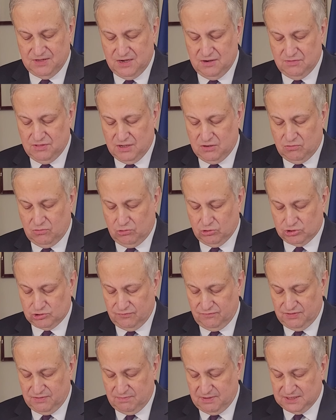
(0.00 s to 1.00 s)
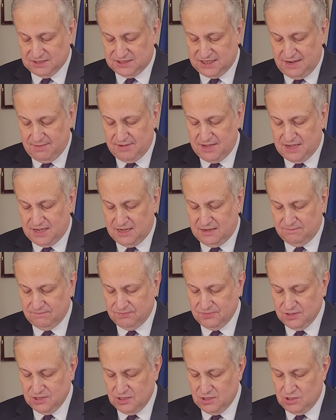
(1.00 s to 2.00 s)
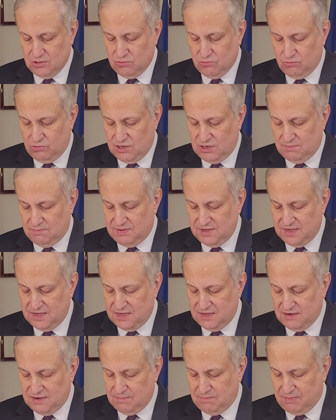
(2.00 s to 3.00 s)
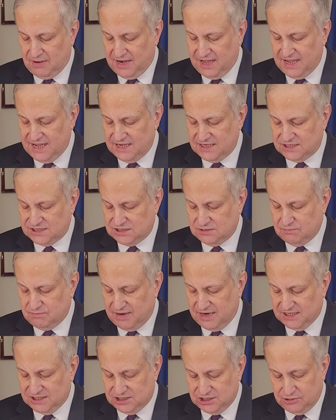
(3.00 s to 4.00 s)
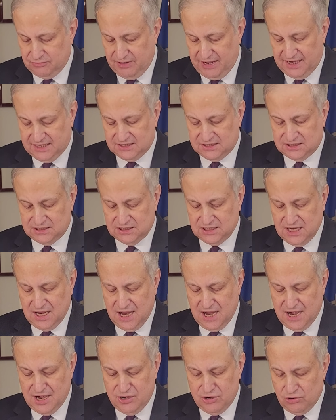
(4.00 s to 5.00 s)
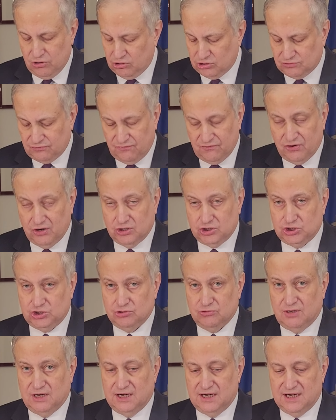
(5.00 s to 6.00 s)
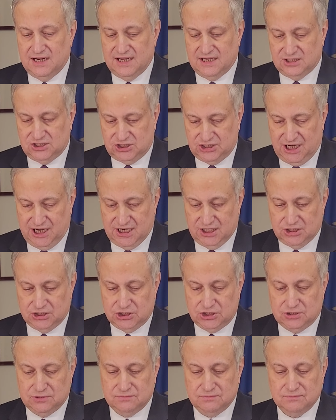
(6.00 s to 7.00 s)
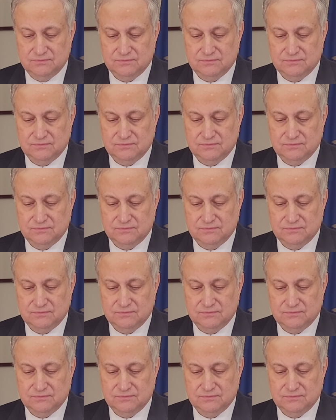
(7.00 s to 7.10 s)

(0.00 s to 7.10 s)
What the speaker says: in the course of the pandemic, will be replaced by direct and not virtual exchange.